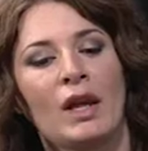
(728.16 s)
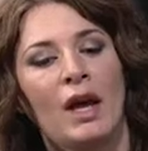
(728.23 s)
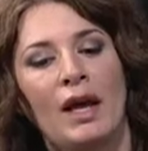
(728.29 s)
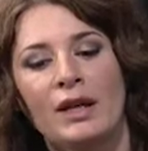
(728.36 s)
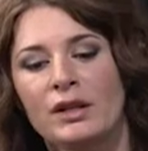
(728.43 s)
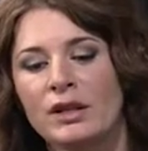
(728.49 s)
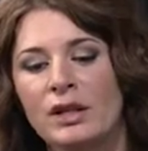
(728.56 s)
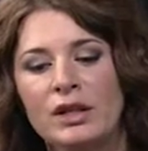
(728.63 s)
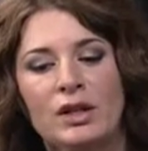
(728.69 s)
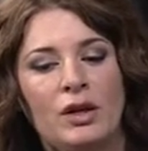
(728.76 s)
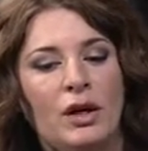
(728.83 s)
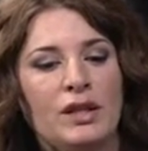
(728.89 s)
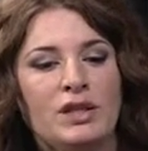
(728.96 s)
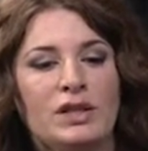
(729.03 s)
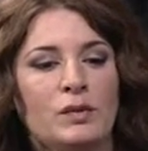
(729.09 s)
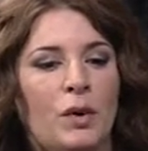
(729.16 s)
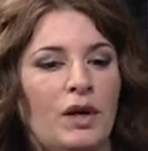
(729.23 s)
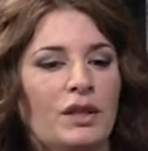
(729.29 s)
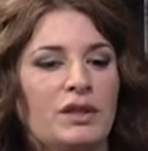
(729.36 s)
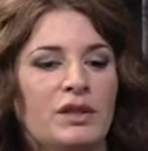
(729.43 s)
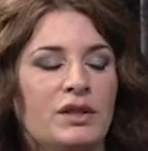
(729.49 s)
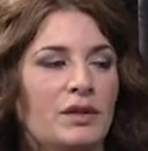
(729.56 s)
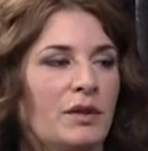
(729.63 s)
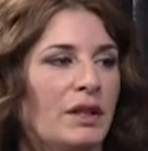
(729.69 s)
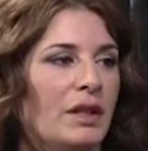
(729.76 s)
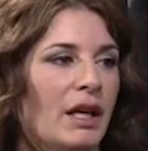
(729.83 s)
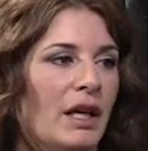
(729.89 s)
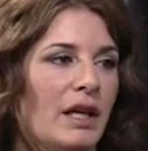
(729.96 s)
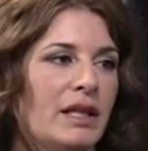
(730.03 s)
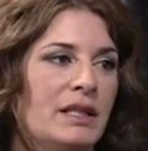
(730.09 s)
I, you know, I just wanted to do
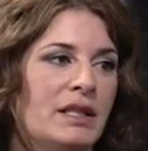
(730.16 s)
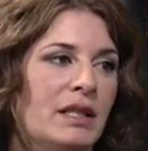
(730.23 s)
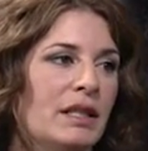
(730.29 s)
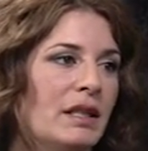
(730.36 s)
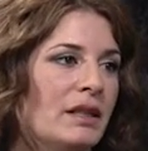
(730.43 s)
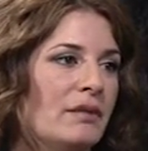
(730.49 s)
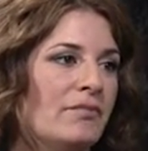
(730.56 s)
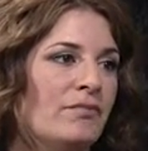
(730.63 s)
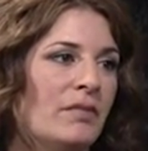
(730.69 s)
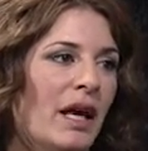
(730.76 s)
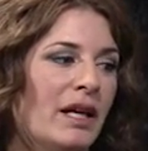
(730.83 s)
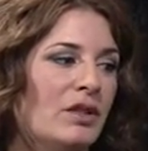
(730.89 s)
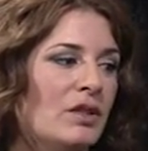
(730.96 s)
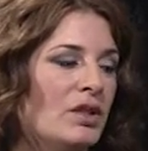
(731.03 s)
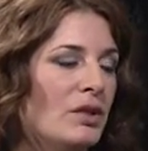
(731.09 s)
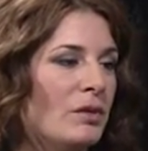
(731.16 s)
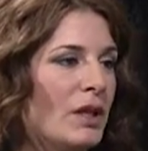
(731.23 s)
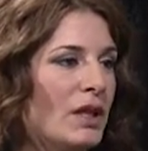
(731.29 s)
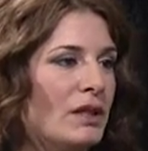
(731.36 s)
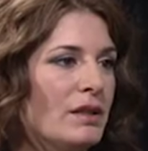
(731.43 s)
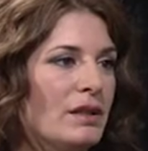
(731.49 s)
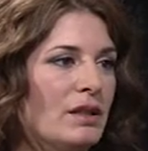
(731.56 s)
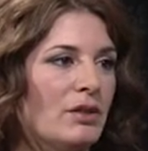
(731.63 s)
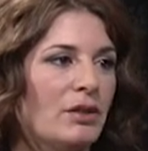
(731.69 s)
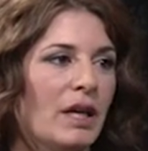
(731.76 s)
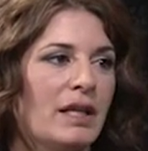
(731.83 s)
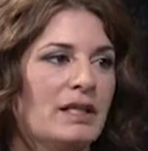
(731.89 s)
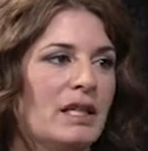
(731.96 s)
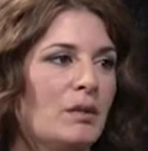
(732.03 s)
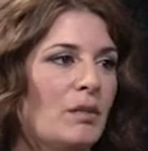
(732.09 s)
it, and I did, and had two kids. They're
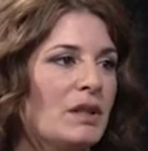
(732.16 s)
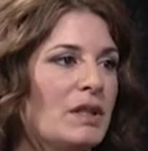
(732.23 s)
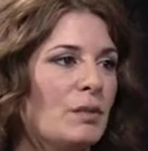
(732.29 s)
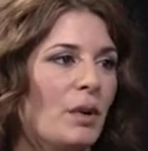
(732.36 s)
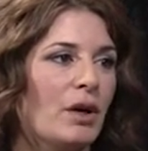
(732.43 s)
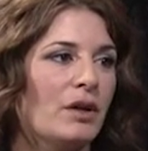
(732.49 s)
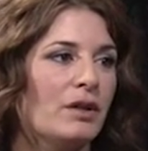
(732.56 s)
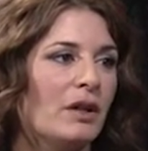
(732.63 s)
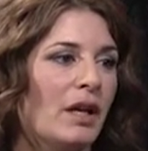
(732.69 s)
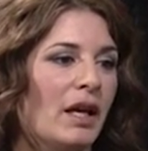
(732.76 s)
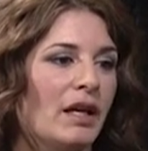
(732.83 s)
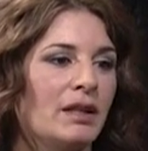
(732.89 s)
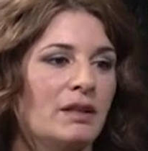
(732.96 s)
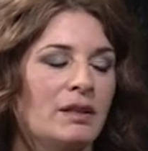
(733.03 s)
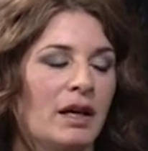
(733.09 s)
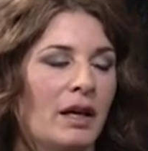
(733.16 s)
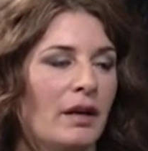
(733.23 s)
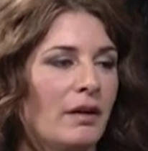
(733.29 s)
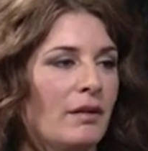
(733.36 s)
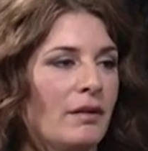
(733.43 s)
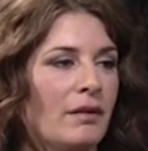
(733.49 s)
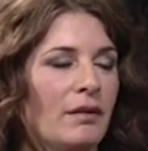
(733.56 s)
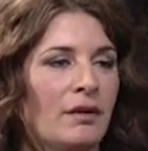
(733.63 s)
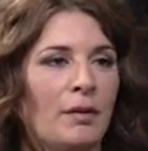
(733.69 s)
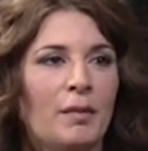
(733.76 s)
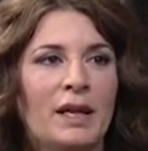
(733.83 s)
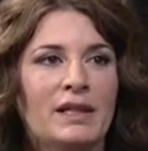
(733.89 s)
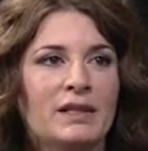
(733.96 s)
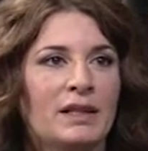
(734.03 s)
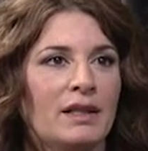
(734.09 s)
19 months apart, and uh, they're
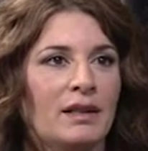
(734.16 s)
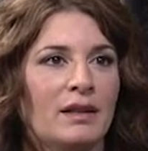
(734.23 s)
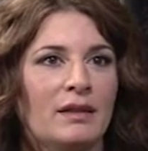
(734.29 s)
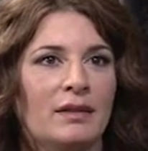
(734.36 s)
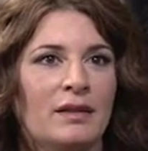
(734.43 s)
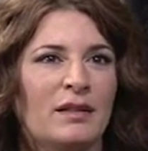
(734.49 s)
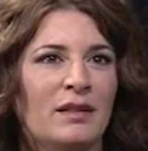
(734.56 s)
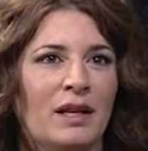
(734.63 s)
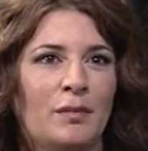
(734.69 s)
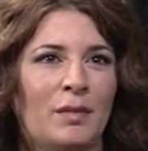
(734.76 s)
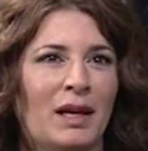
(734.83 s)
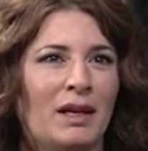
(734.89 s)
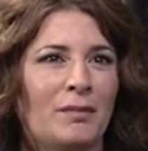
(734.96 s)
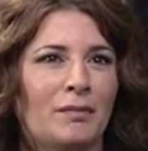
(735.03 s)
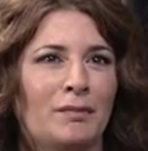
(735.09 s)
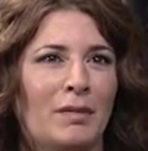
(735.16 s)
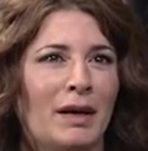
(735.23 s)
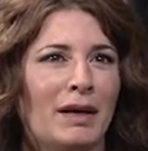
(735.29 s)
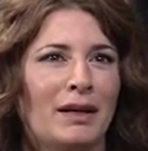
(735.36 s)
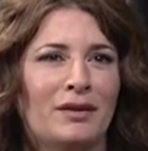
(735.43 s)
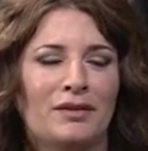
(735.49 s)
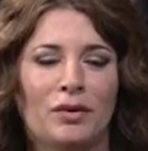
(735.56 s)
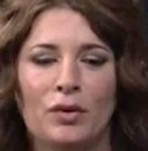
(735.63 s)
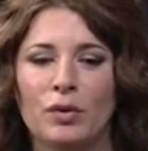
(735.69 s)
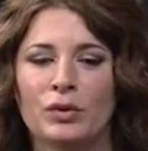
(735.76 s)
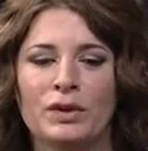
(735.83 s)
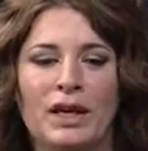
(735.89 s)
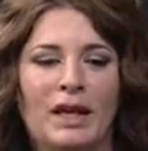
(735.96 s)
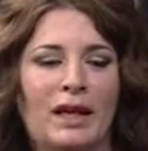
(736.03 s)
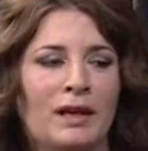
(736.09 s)
amazing, and they make my
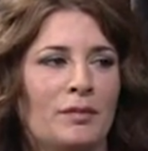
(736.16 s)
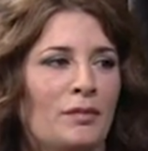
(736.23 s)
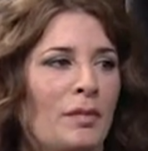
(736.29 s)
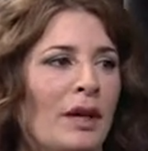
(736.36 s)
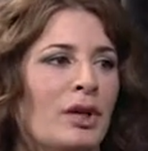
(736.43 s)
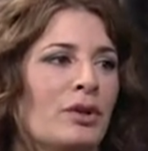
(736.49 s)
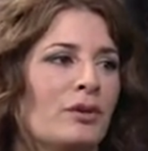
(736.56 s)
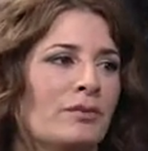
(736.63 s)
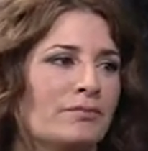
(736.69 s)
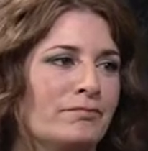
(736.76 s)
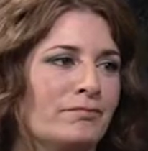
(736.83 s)
whole day better.